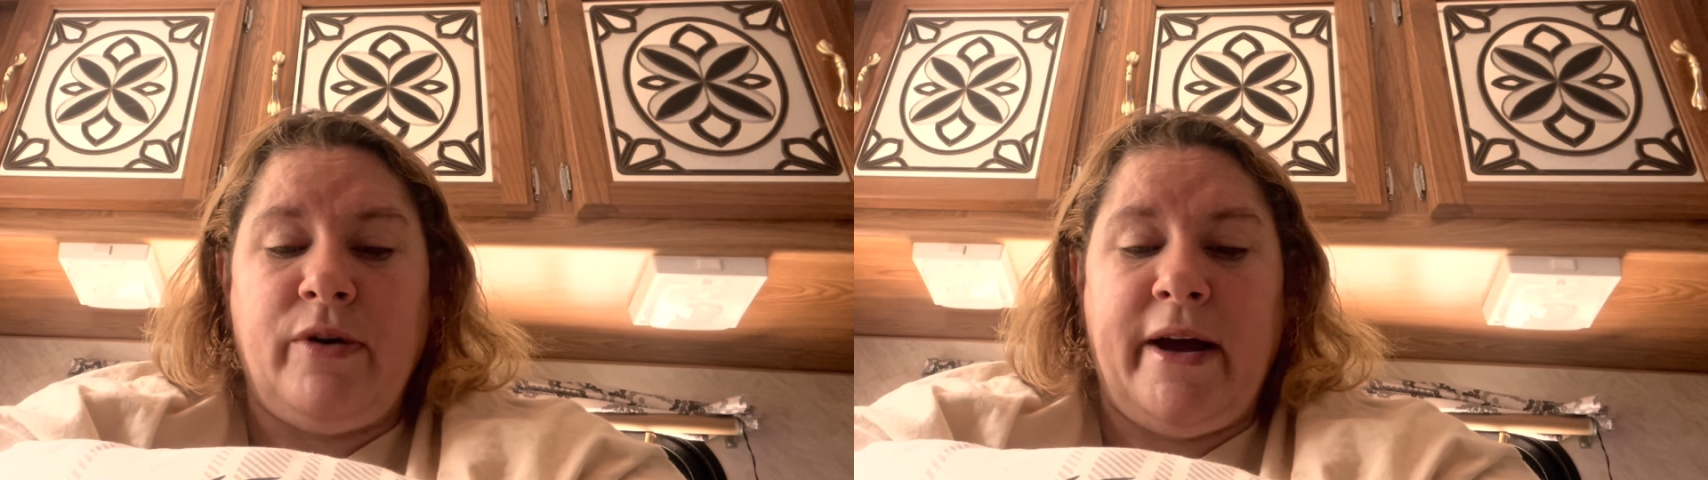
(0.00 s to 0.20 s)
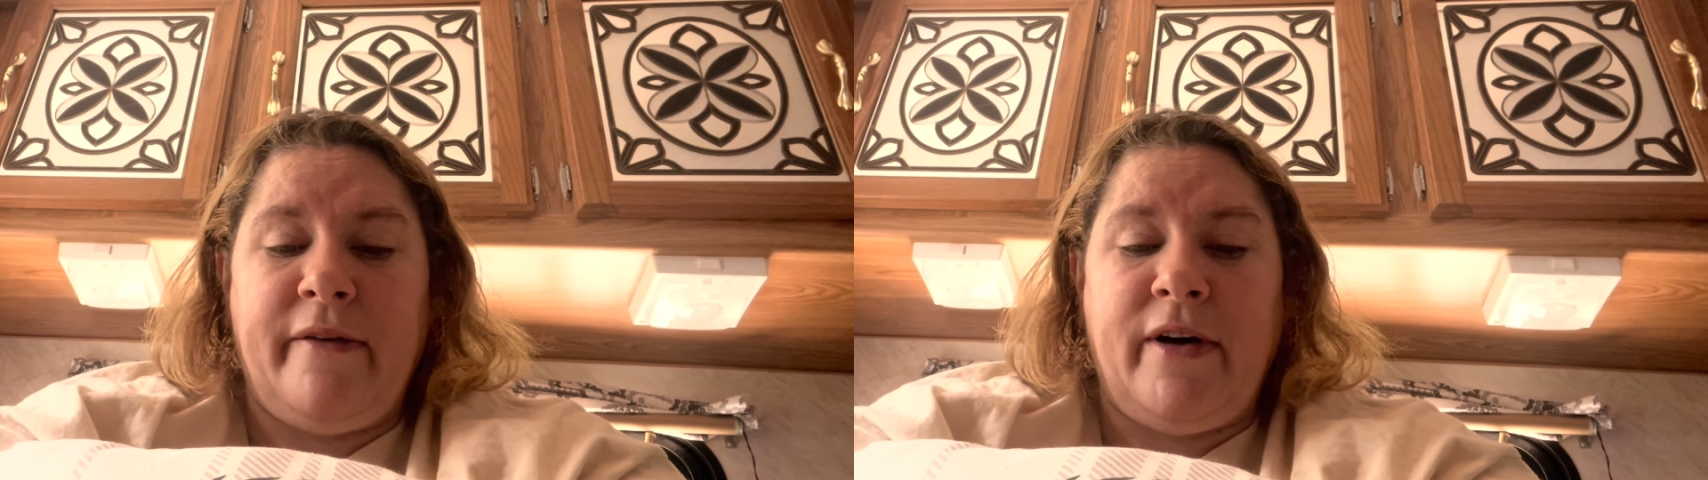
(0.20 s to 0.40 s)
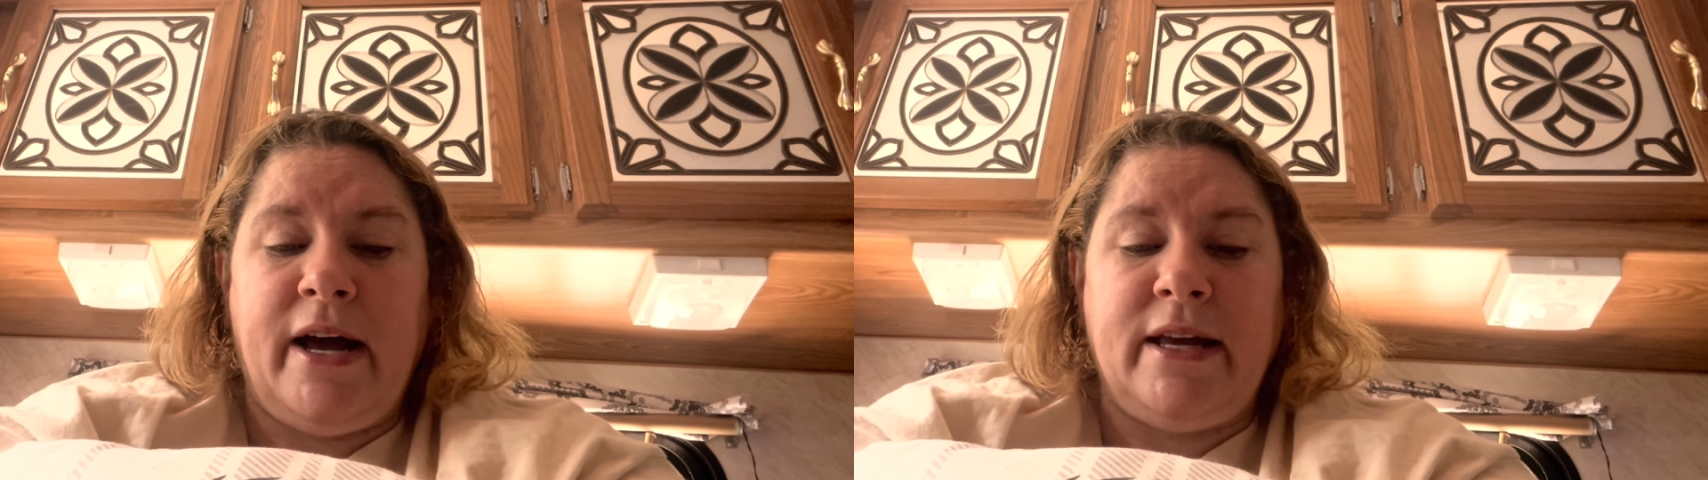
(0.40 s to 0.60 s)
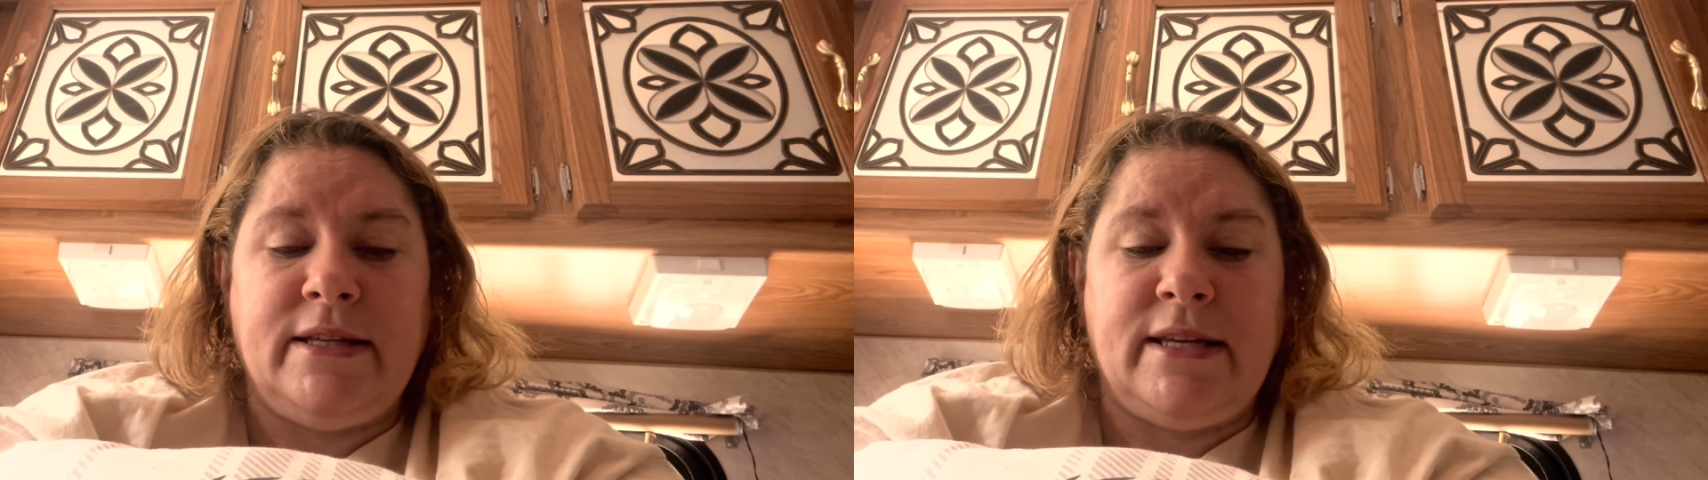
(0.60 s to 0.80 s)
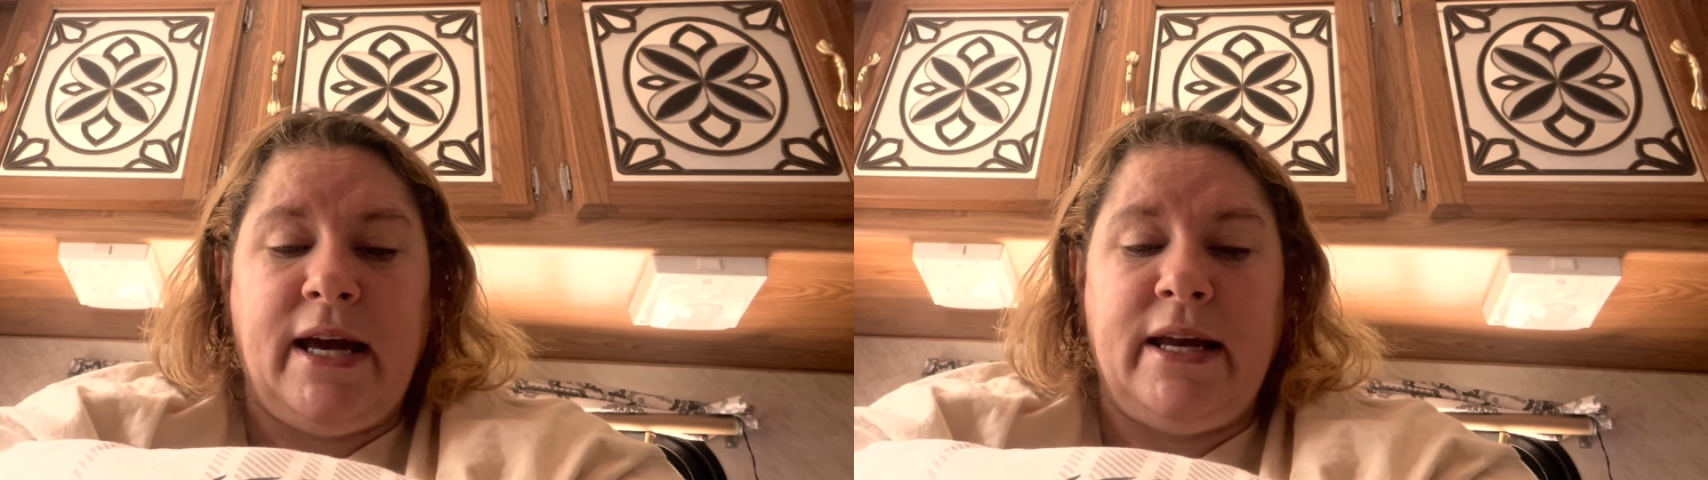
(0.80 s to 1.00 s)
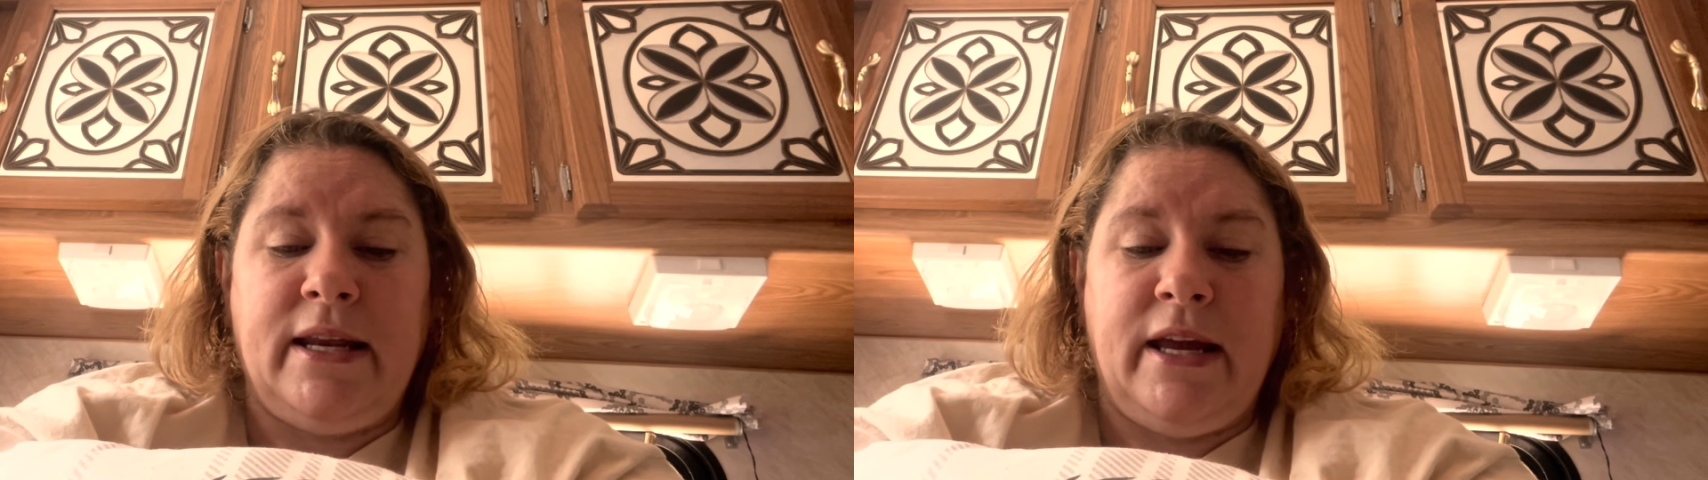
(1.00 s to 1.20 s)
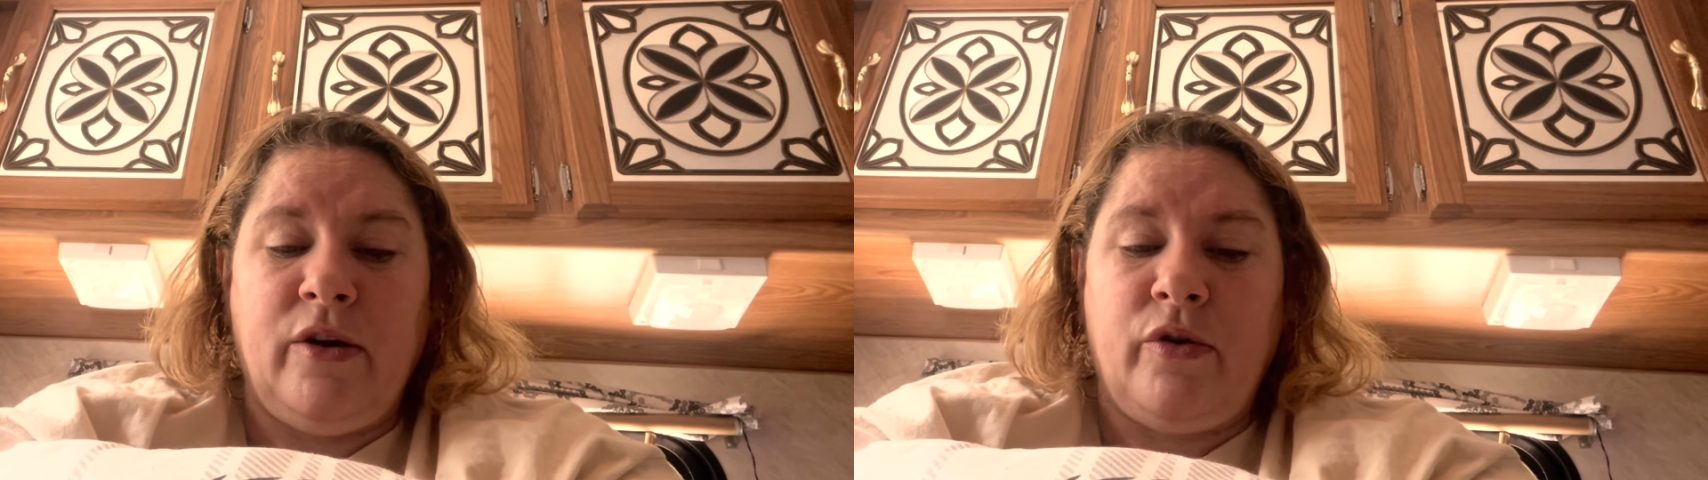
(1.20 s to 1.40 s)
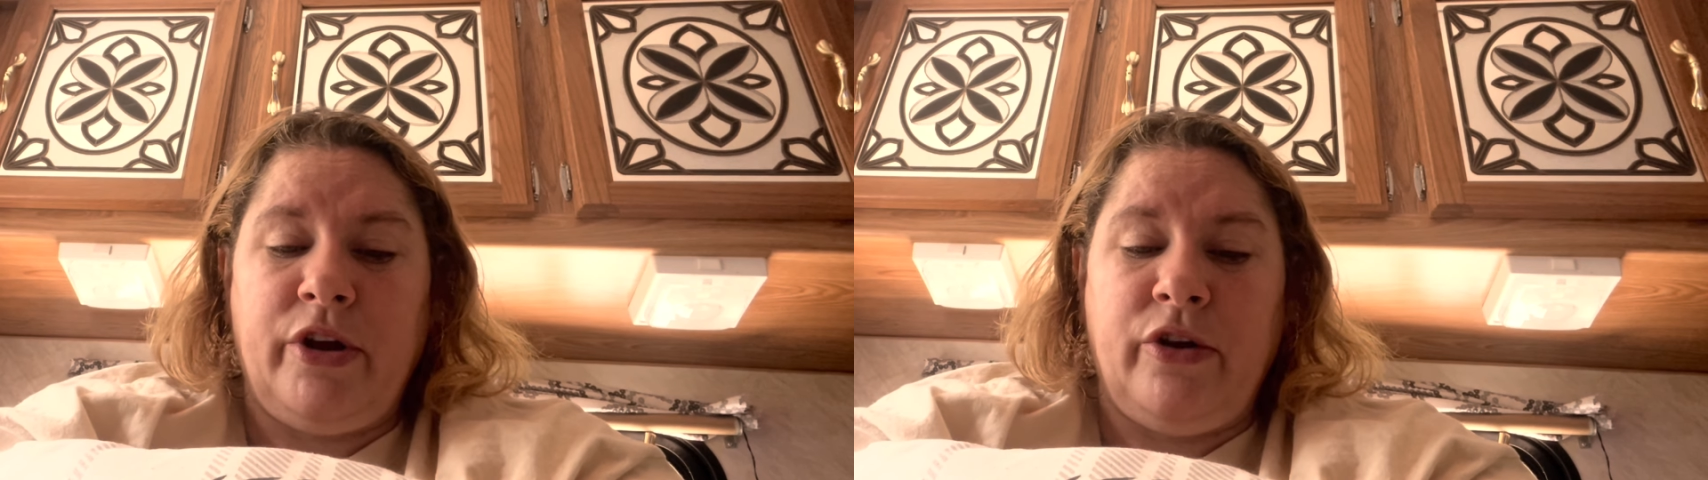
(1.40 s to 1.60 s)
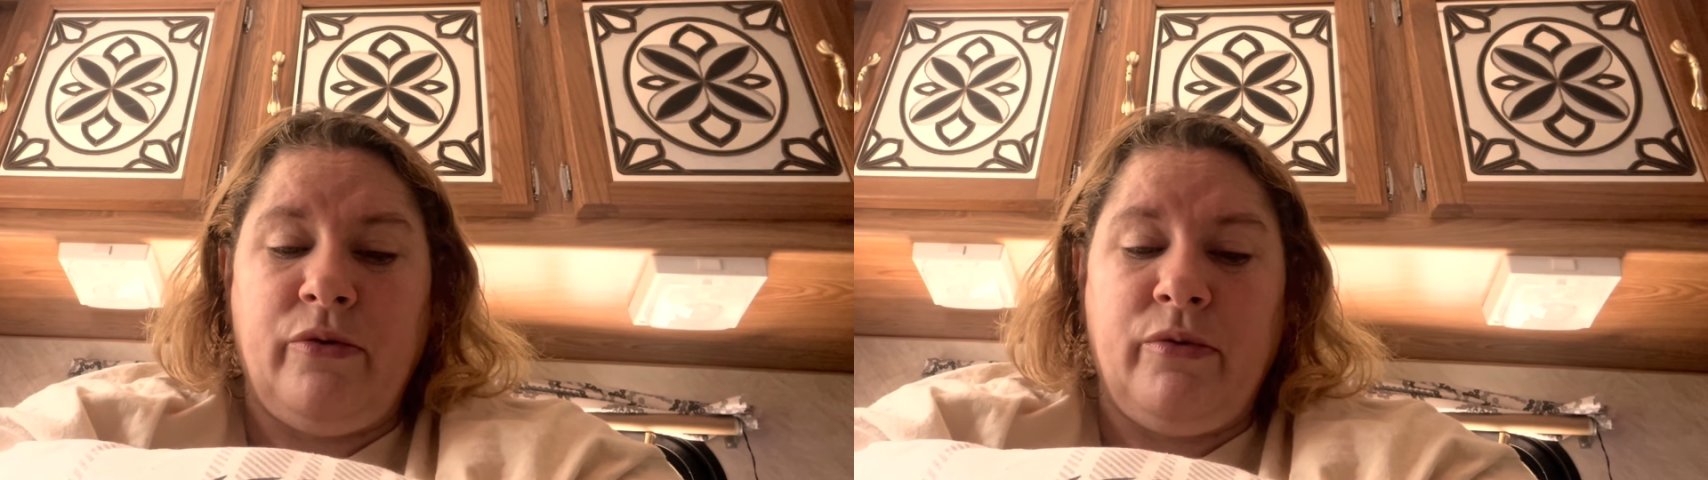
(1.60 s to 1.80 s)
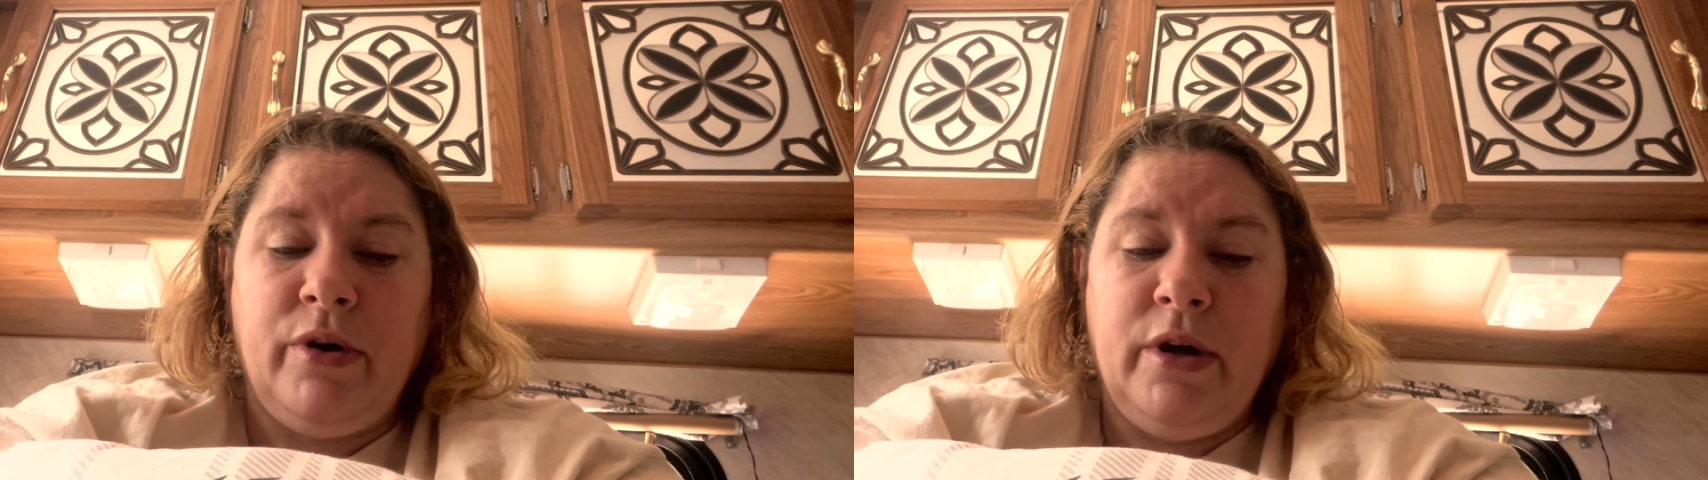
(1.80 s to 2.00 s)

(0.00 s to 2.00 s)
have high anxiety or you